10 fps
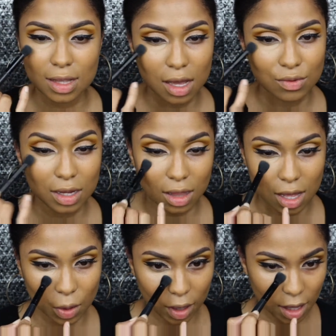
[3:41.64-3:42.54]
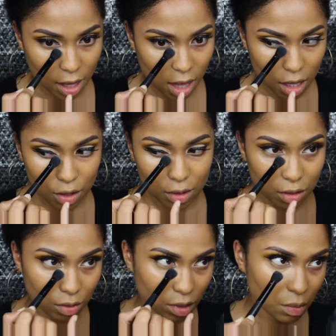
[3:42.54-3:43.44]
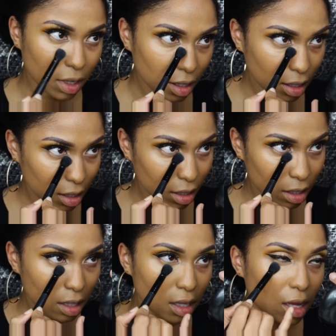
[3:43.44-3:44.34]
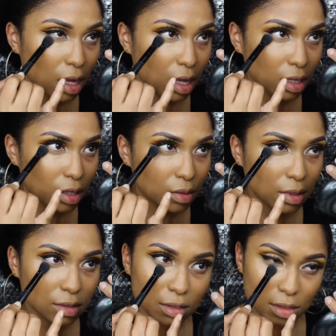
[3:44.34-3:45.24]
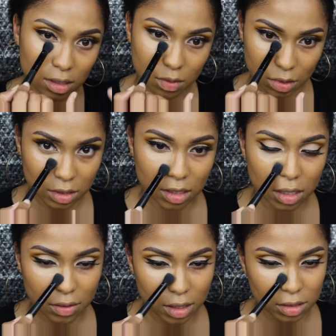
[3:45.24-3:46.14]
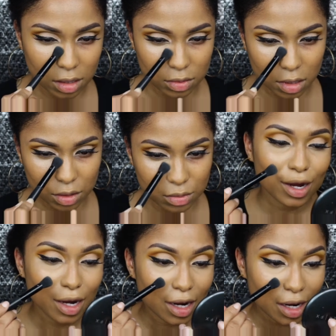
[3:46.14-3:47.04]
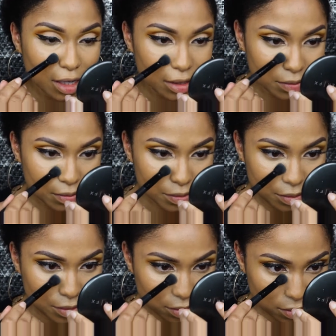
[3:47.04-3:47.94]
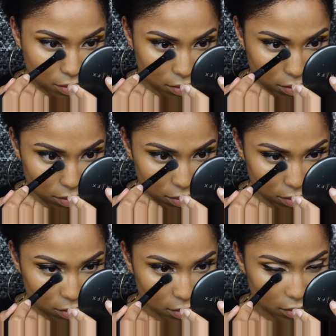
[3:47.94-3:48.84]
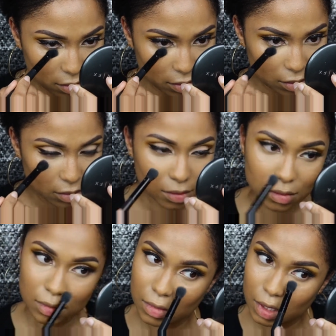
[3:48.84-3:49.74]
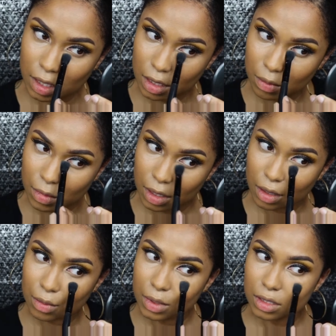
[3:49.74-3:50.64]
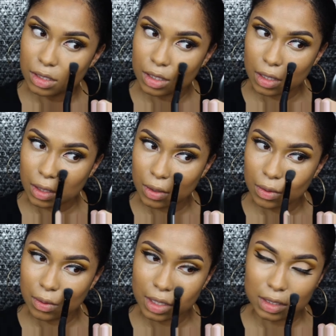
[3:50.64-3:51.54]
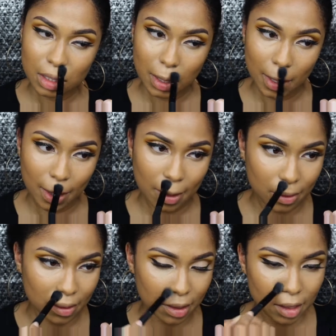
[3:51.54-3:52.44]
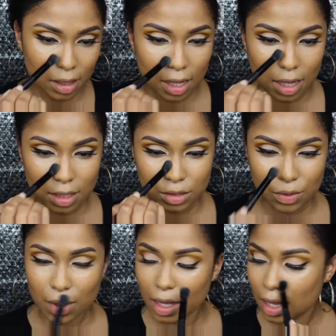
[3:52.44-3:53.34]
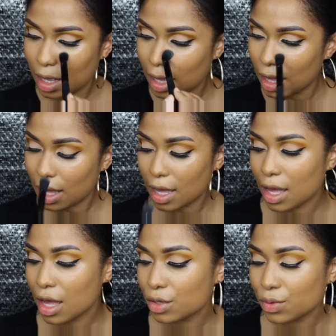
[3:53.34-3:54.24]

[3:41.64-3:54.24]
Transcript: color correcting, sometimes for me, if I use too much, it changes the color of the foundation and things just start looking a little bit weird. But look how big of a difference it makes. So